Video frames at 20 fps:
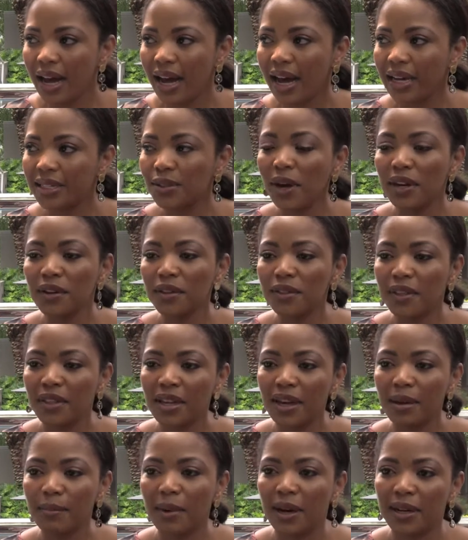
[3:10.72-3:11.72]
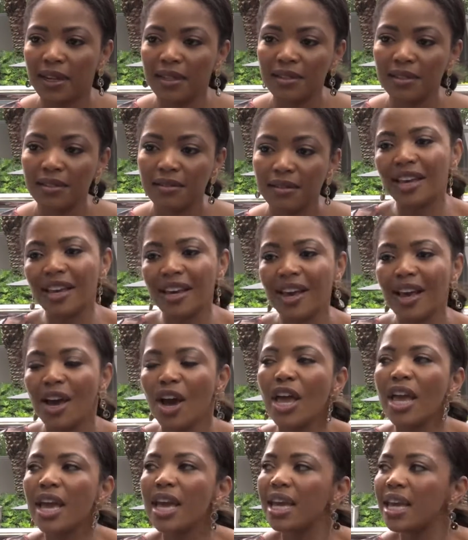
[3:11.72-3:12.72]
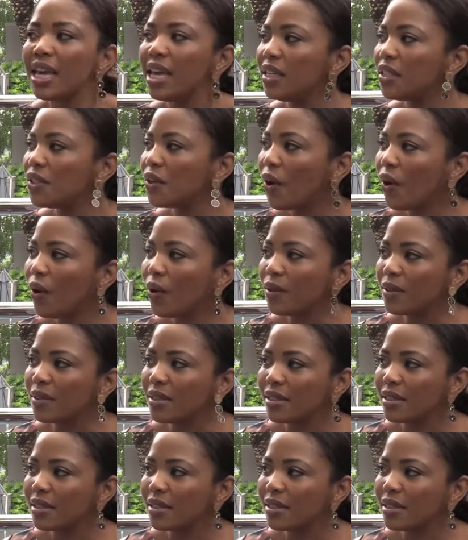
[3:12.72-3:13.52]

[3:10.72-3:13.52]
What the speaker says: I try not to think about it. E-tolls.